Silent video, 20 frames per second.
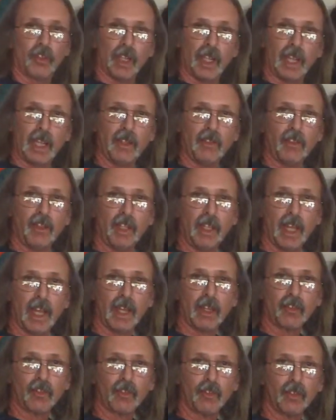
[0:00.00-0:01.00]
the
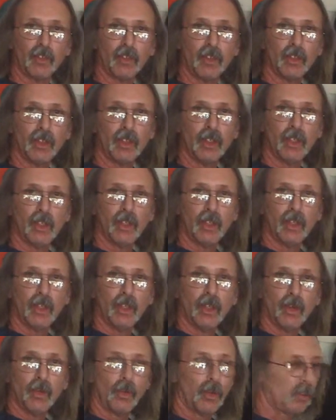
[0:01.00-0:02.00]
ATX,
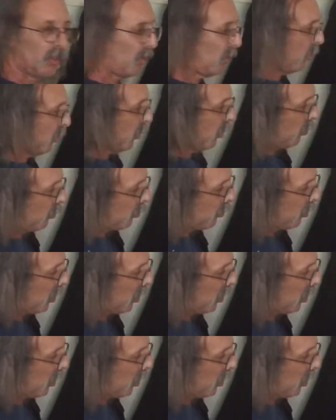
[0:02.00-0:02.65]
which is this